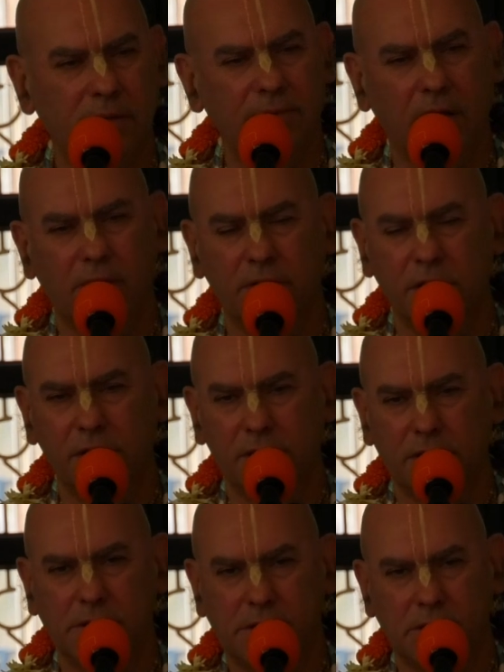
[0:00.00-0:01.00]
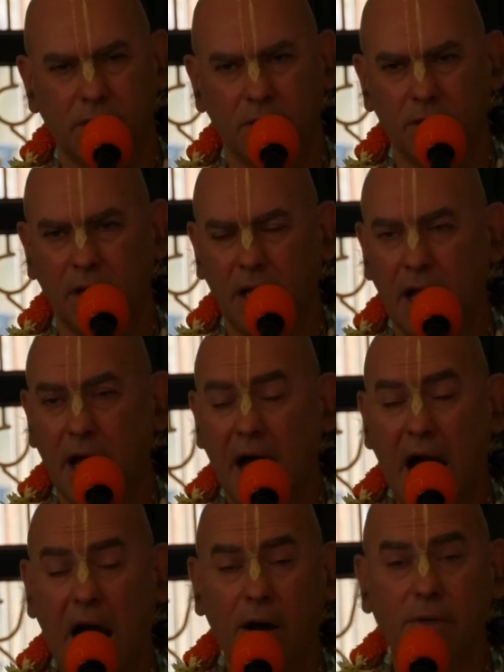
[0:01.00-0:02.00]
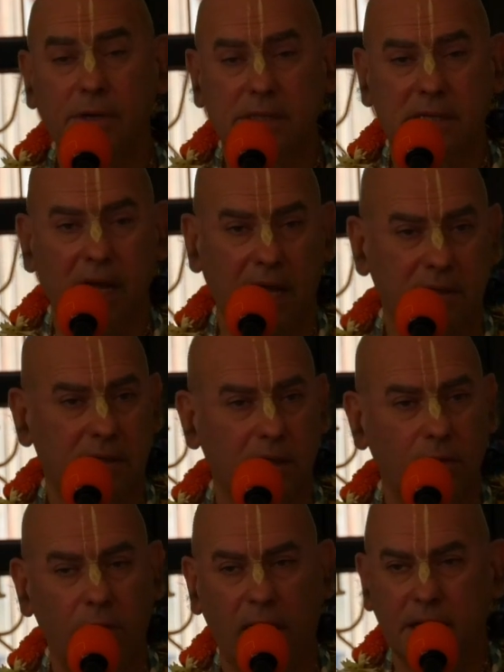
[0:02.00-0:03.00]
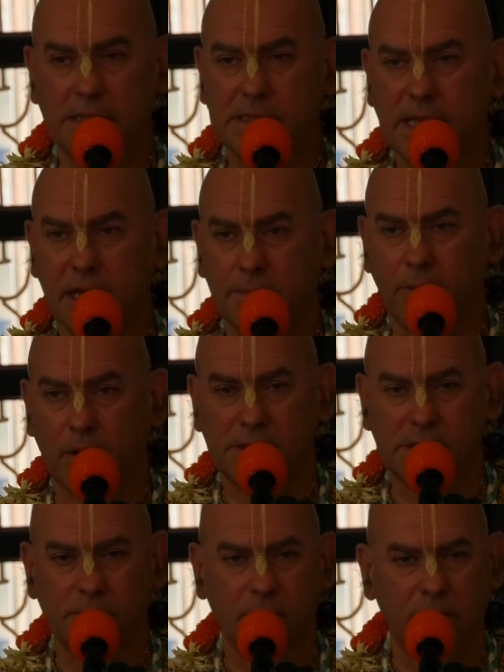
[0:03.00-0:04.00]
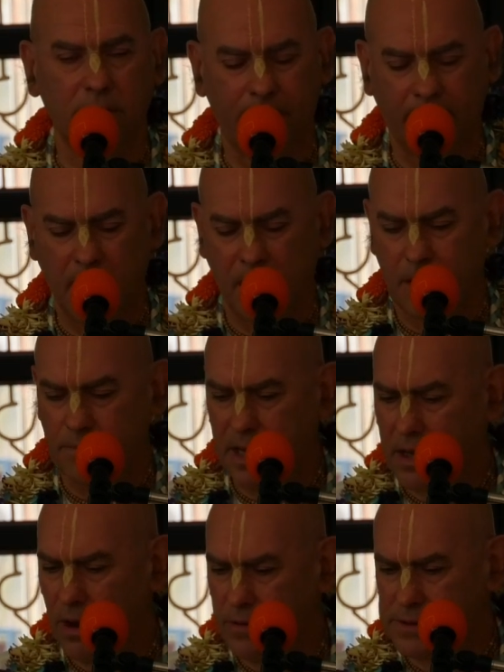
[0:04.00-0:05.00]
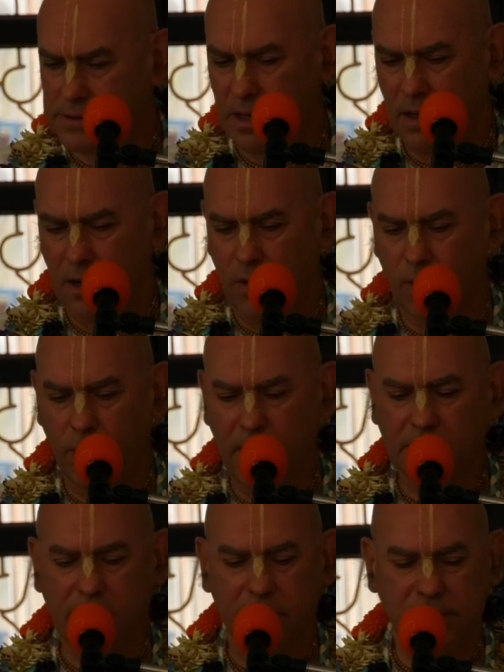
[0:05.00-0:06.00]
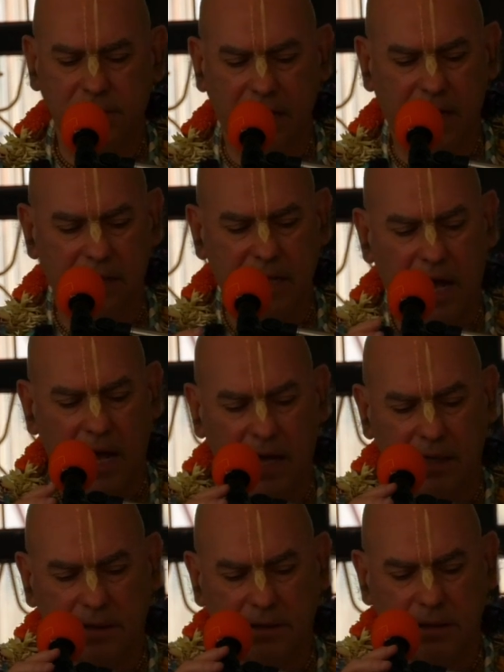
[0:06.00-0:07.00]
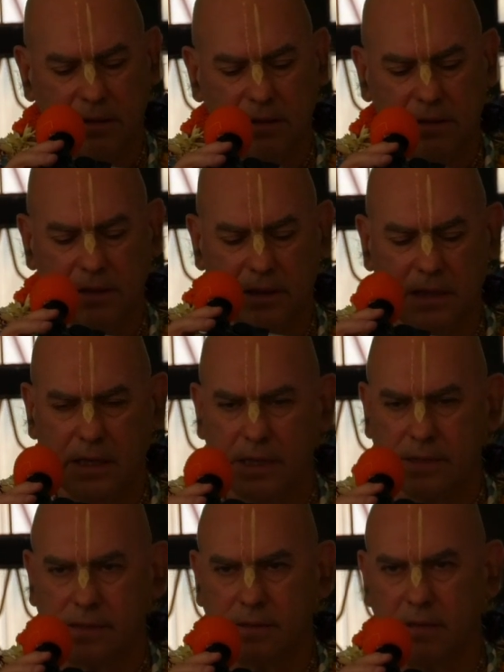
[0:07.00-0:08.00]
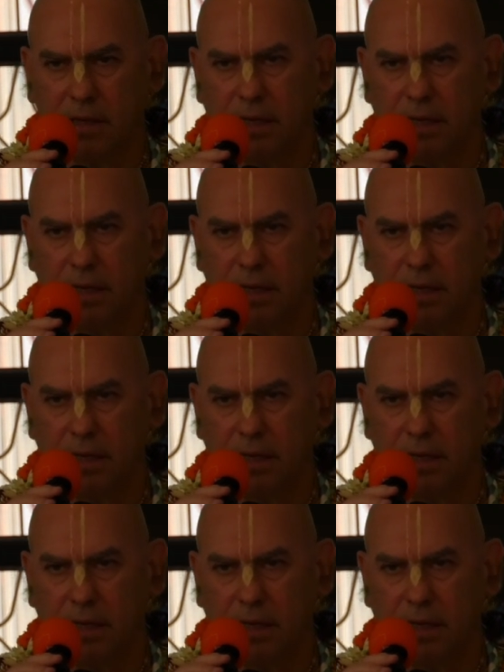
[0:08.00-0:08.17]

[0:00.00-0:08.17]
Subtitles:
of the conditioned soul. How is that? Why is that possible? Because when Krishna Katha is